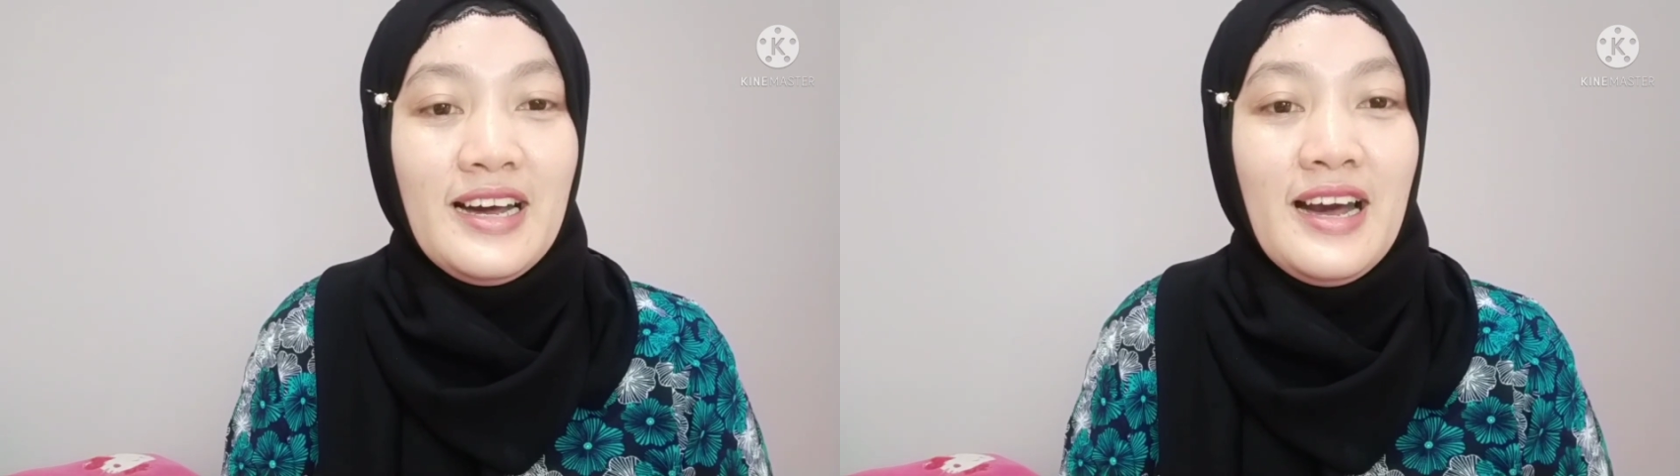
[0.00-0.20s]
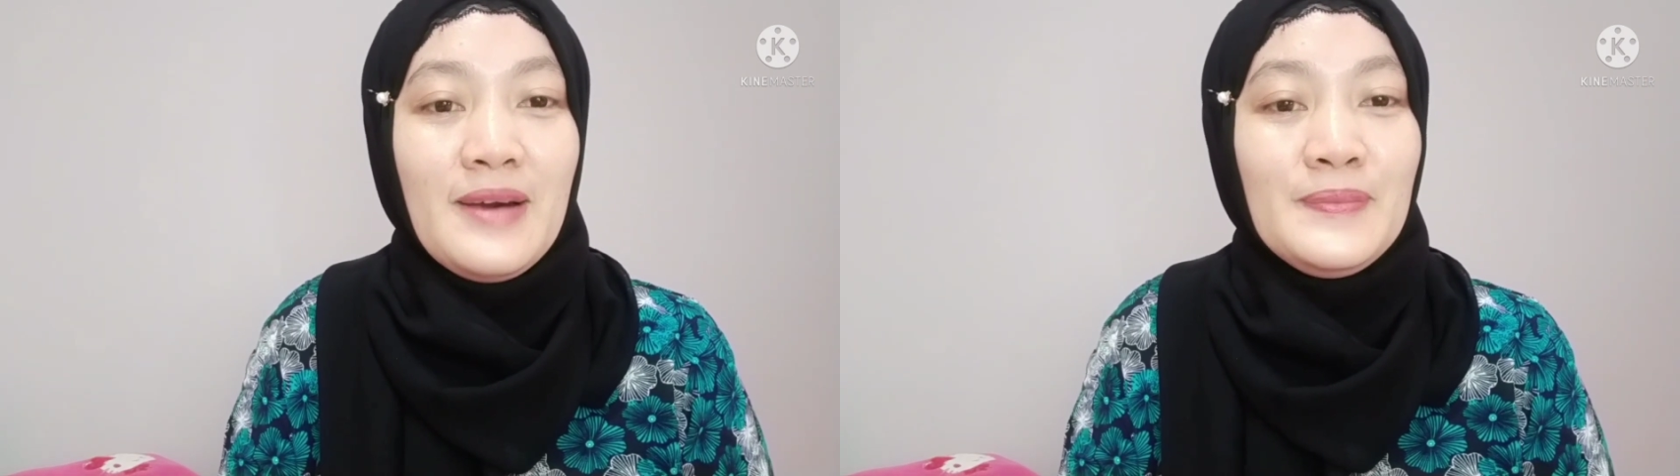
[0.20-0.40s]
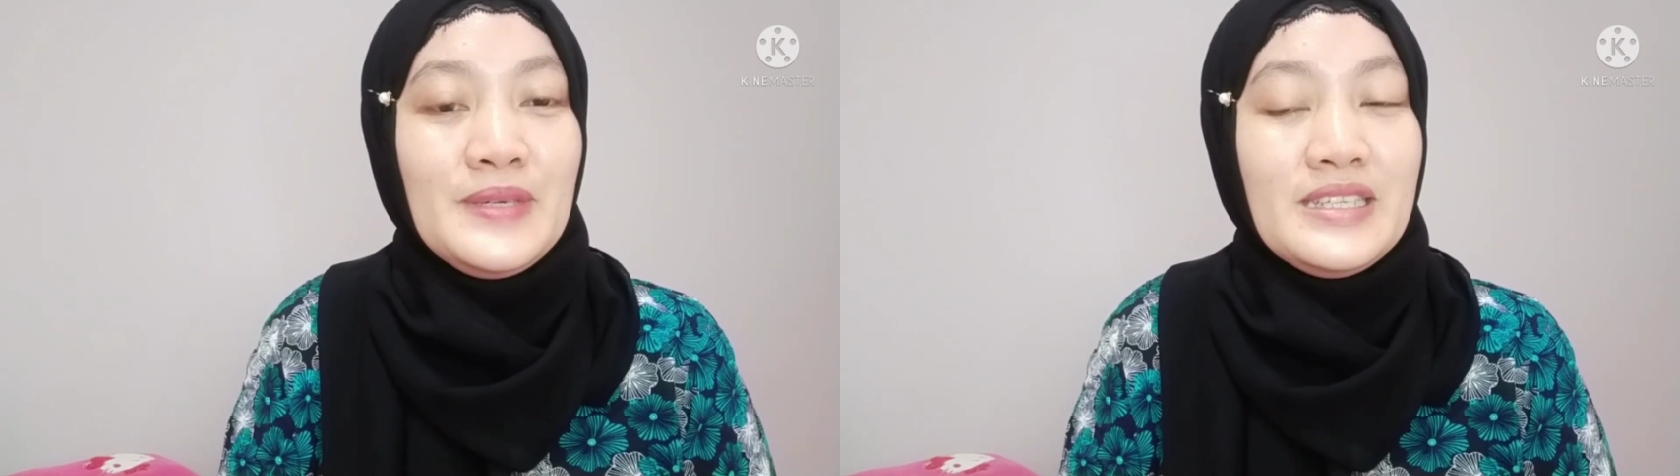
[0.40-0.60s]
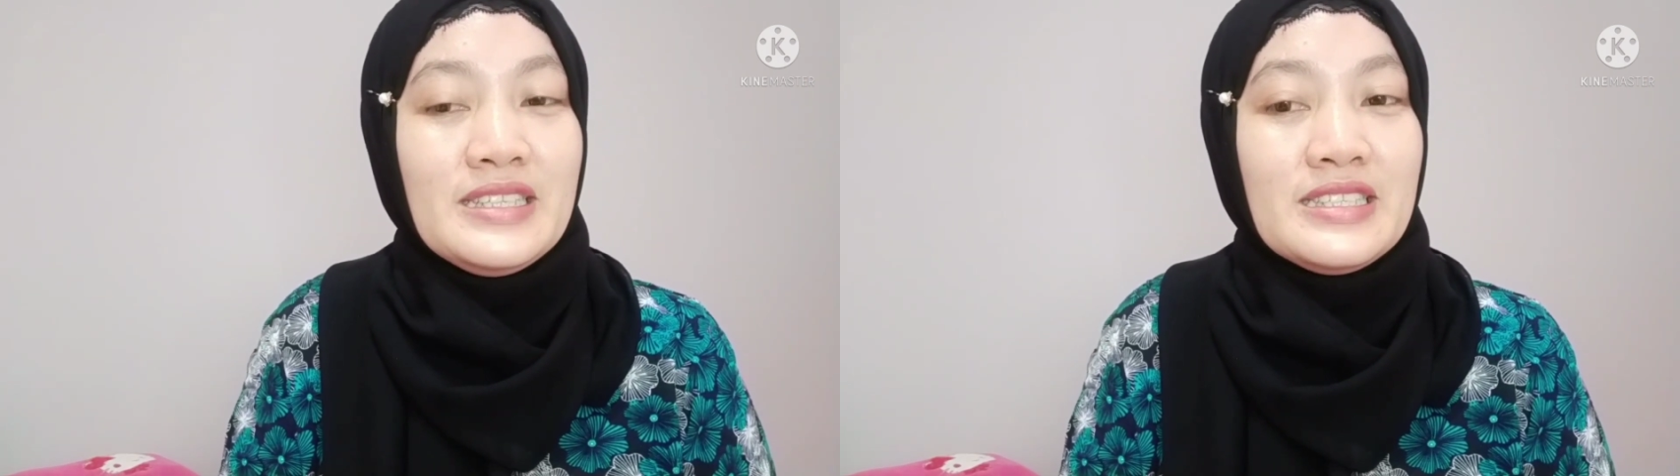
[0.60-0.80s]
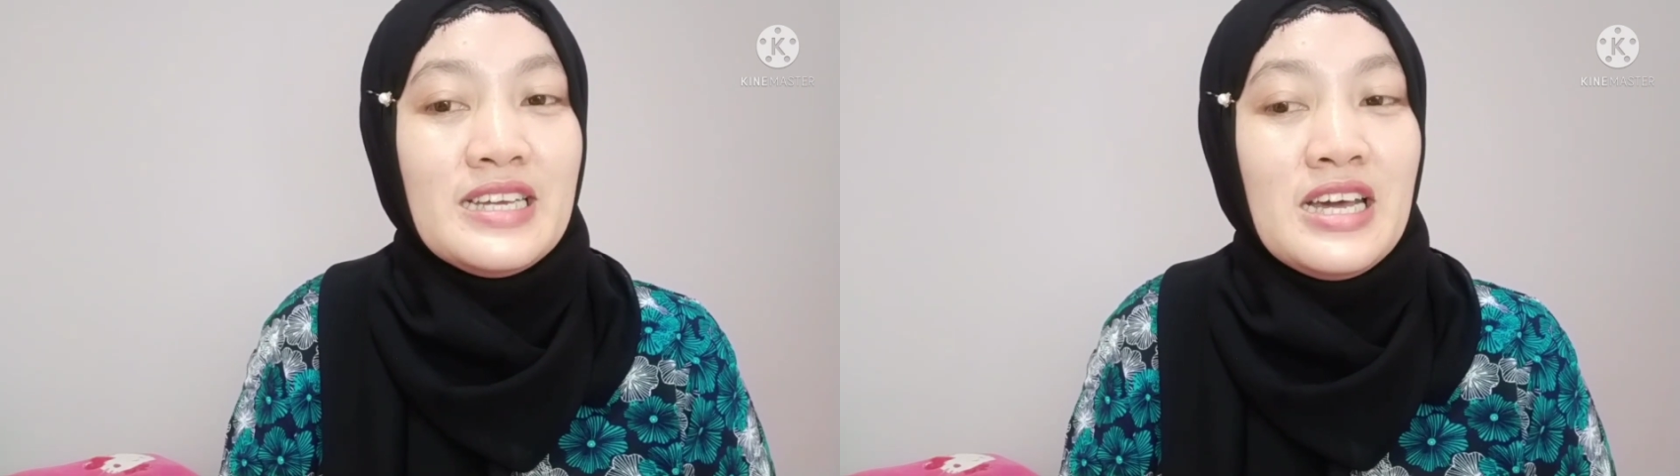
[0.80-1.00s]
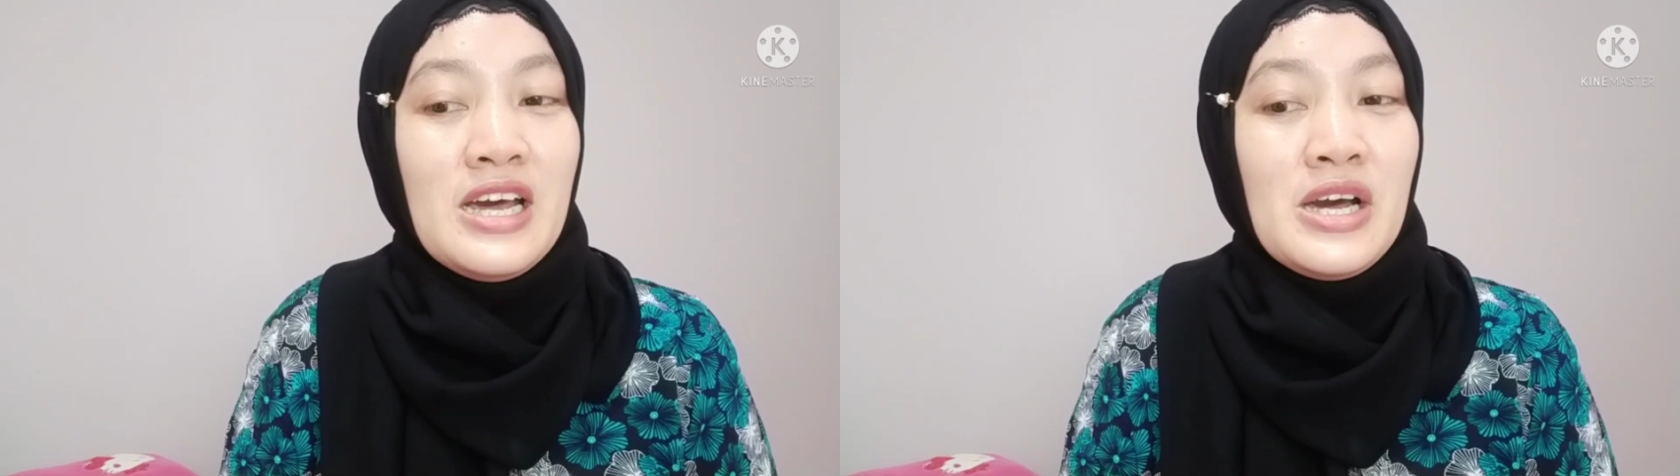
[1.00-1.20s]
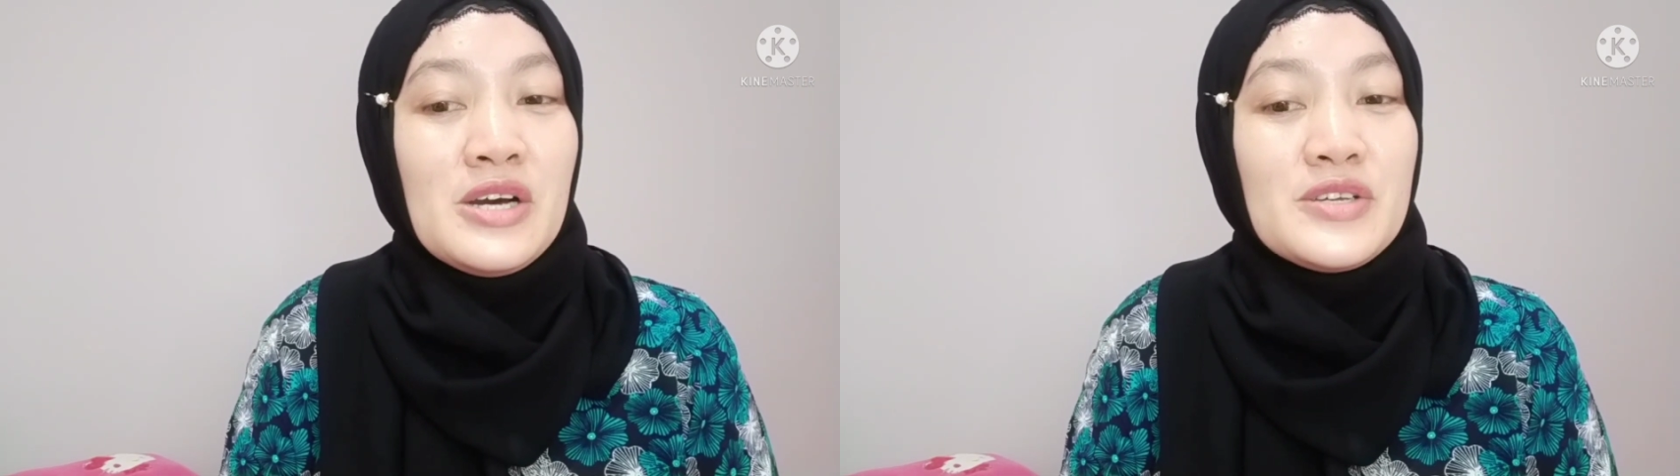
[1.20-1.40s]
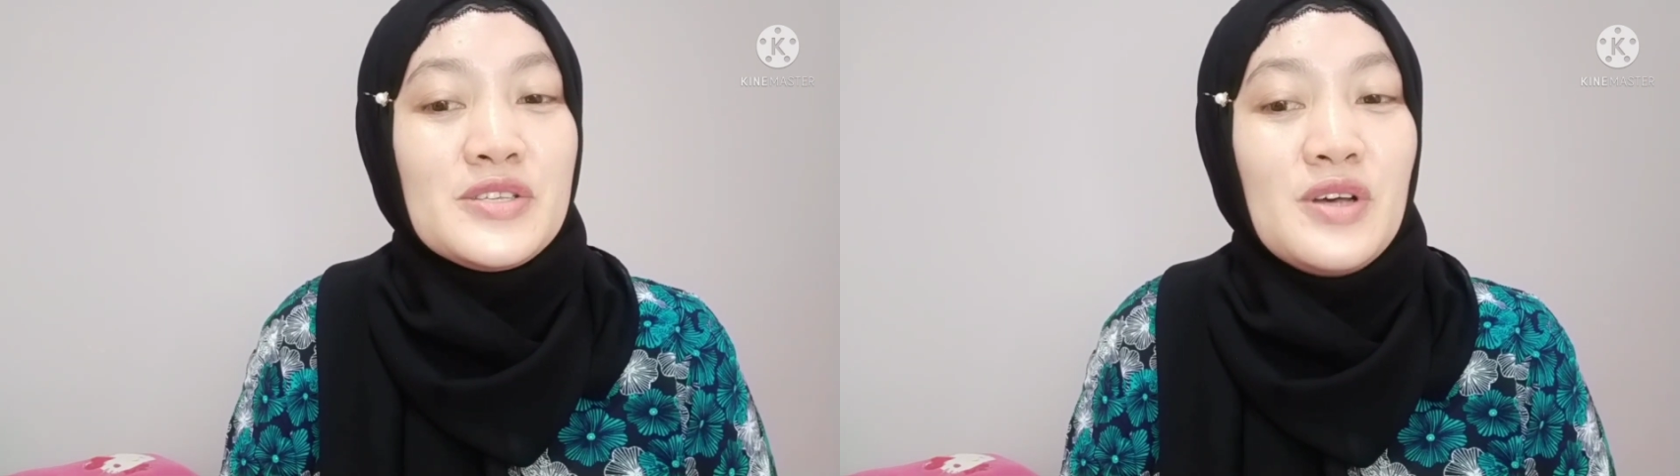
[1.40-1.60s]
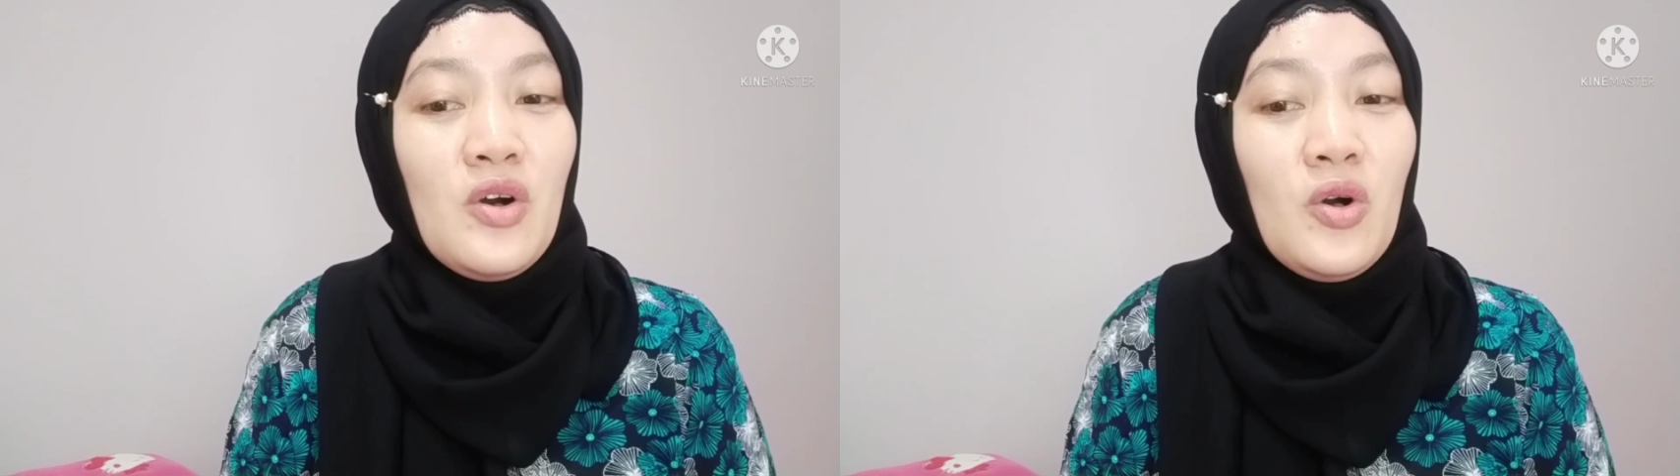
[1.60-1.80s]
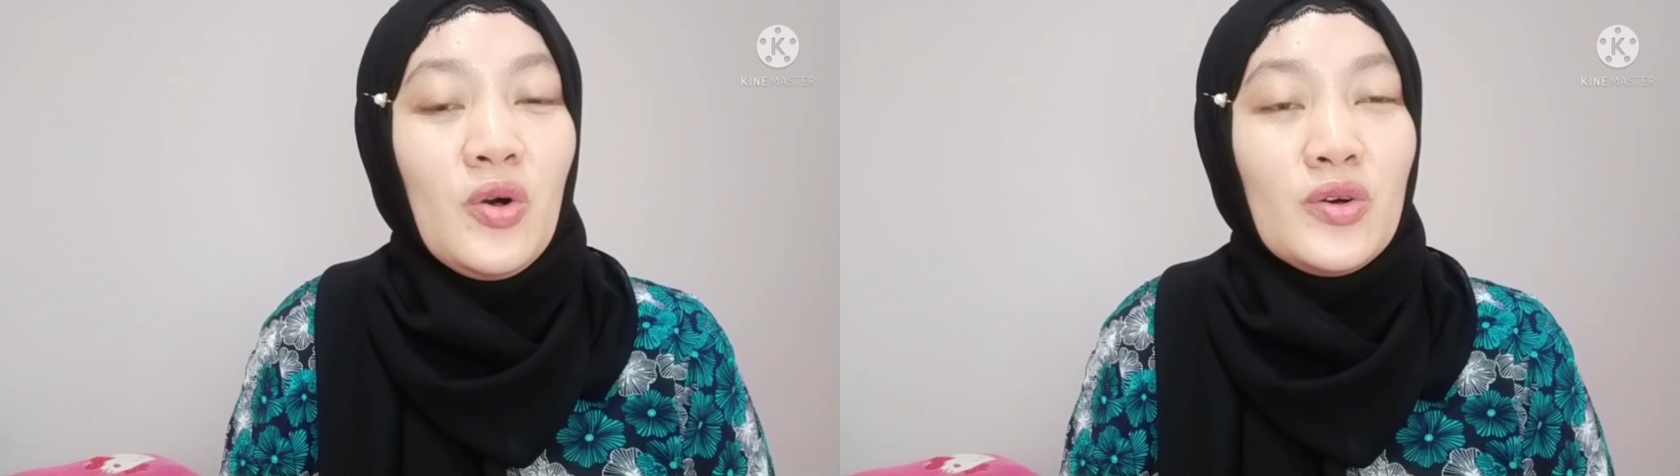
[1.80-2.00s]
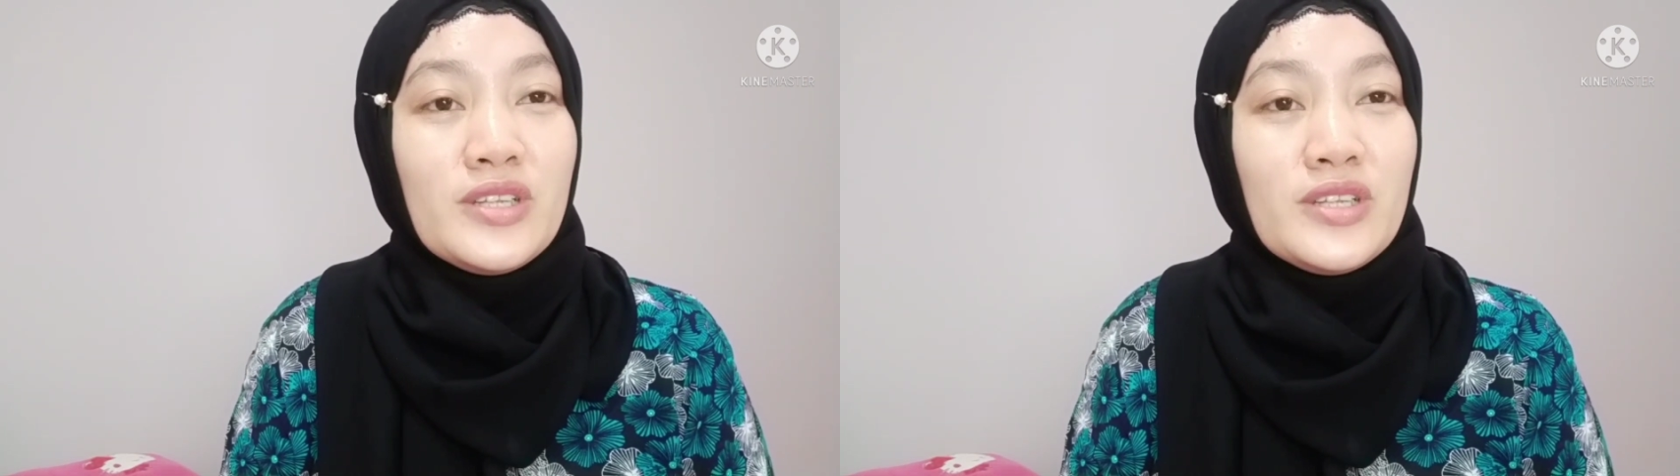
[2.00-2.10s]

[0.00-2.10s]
Amen. So